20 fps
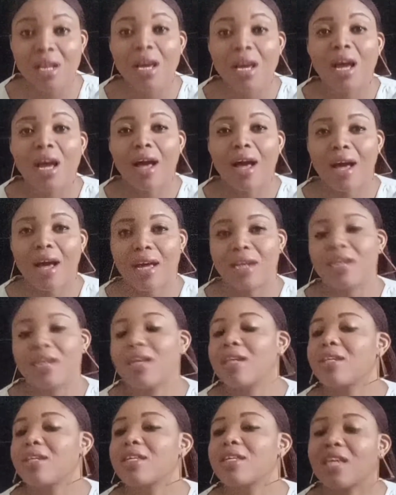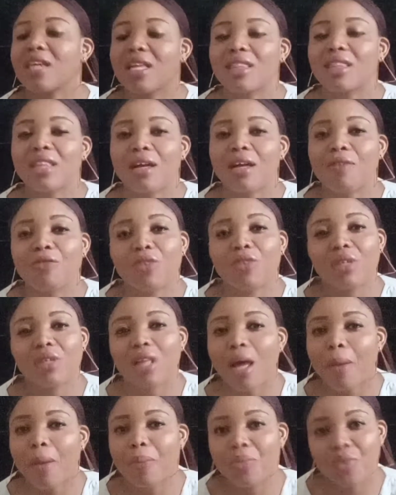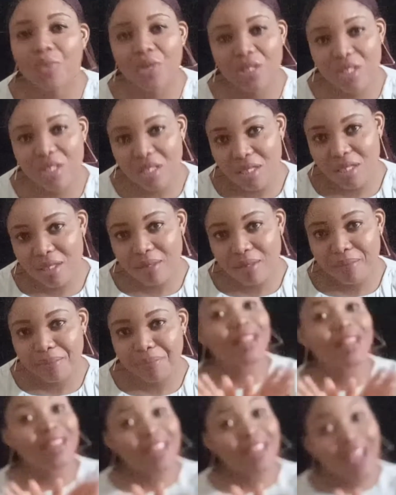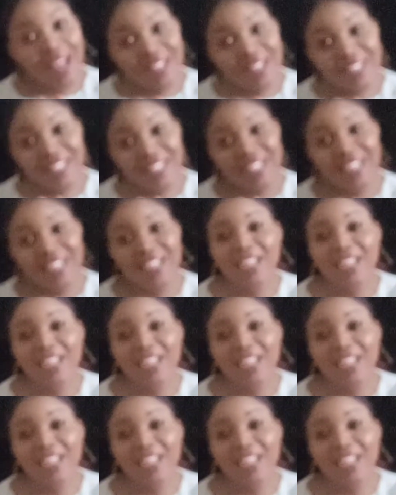and then get that for that person. Lastly,